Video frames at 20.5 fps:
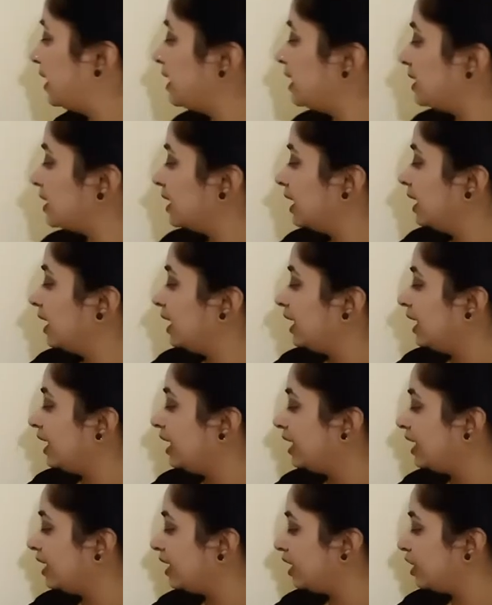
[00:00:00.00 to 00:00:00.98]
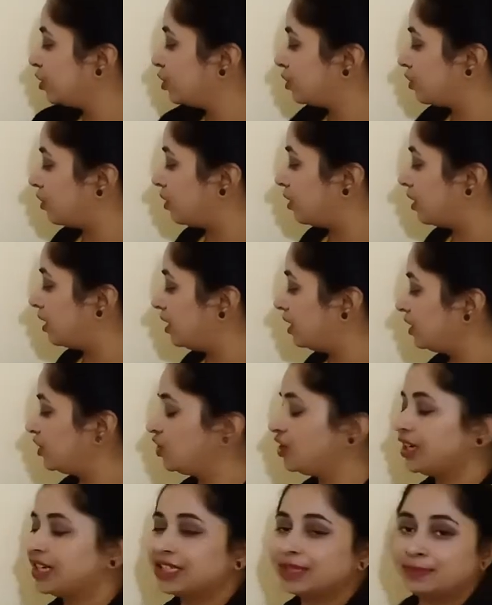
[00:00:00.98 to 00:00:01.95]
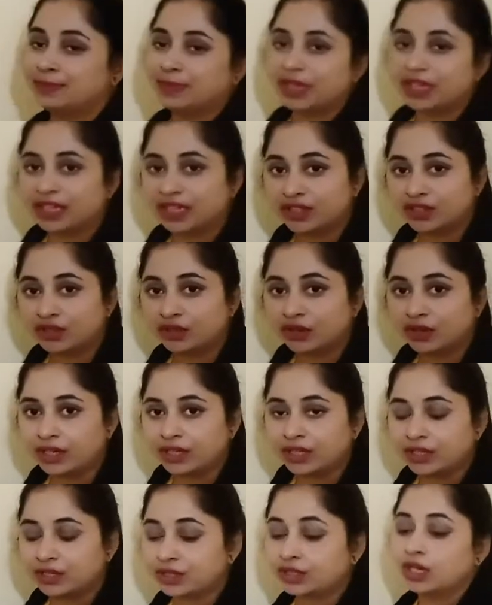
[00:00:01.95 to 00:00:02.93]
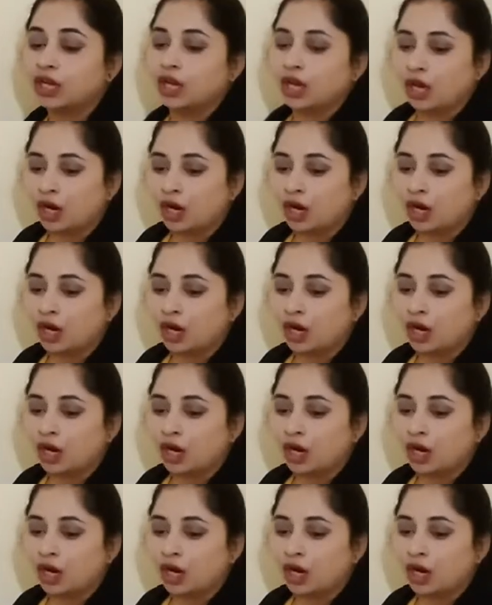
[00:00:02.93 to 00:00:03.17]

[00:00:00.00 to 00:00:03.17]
is English or Shakespearean sonnets.